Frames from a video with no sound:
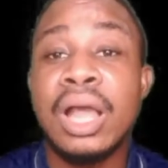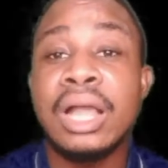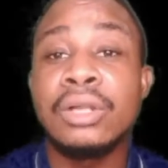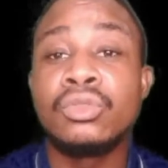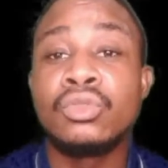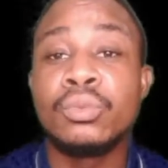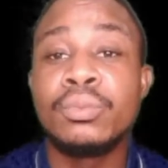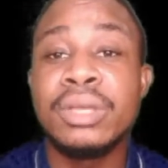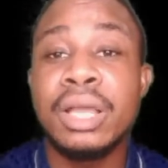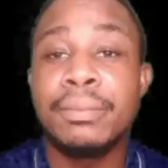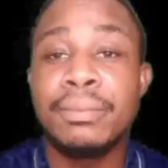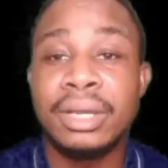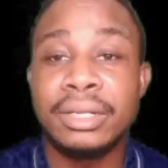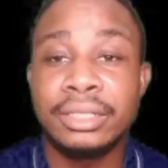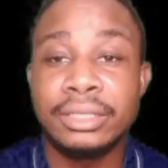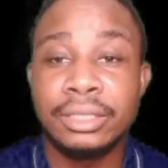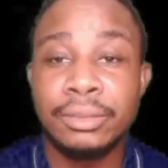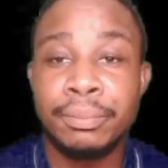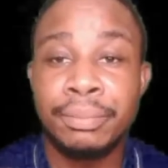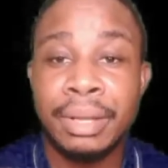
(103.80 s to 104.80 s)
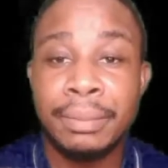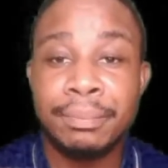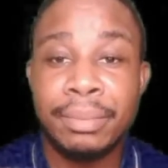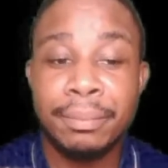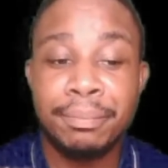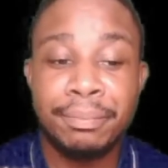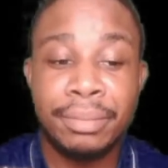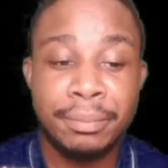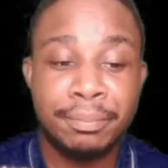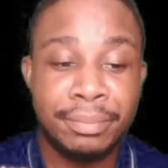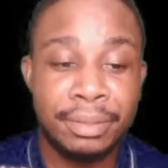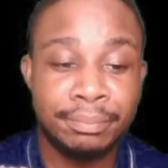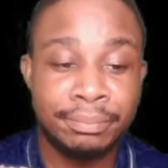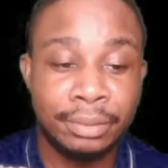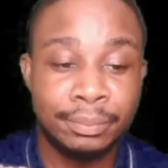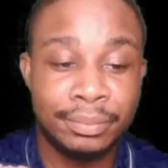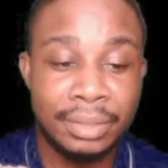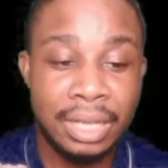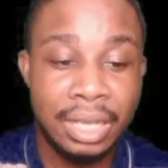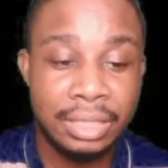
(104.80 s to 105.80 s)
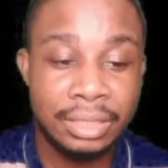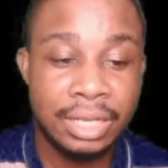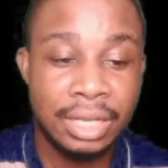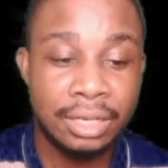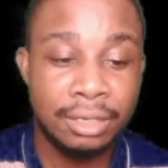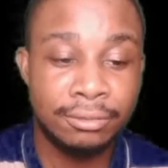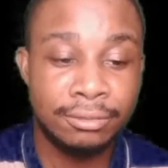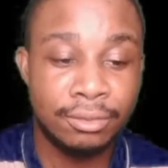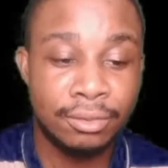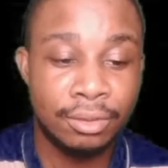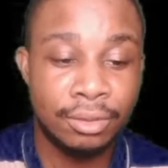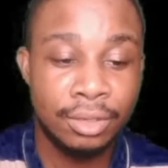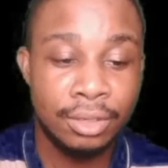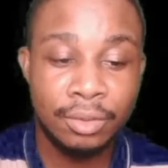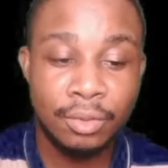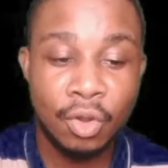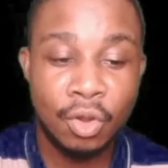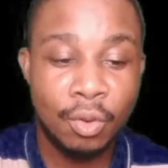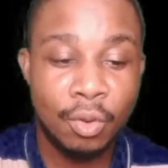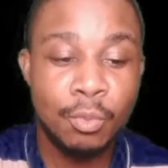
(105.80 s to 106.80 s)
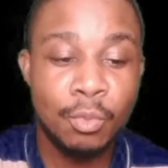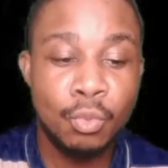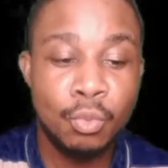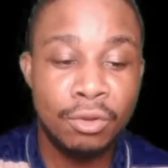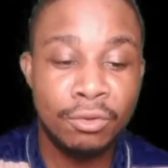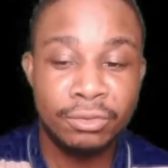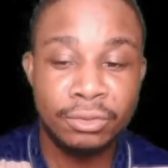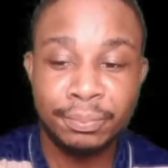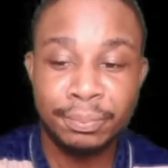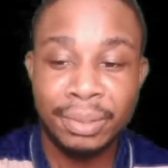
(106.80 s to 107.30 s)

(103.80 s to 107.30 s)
so at to be a man ne papa papa papa eh Ghana for o mo bo